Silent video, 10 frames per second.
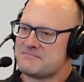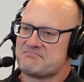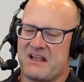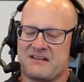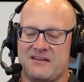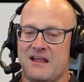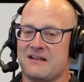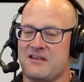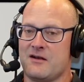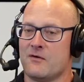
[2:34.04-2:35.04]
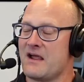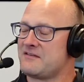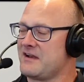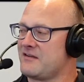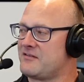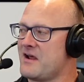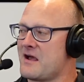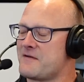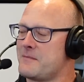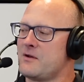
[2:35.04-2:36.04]
It's interesting
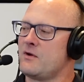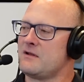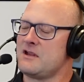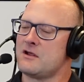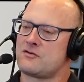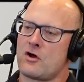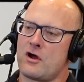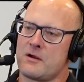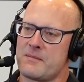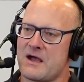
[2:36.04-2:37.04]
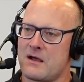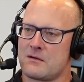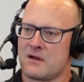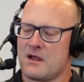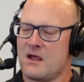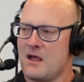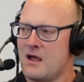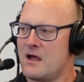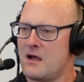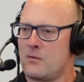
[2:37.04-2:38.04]
stuff. You talk about
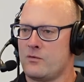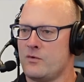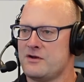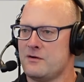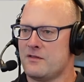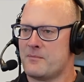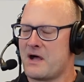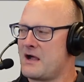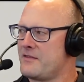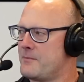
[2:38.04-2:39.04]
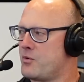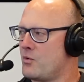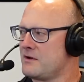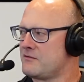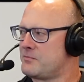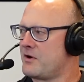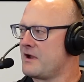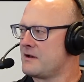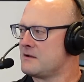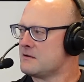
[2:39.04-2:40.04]
when we do the behind the point
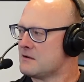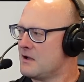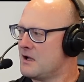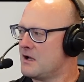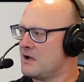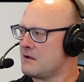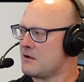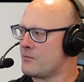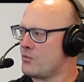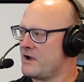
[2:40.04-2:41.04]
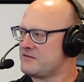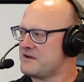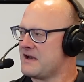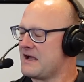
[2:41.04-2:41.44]
spread on Wednesday nights.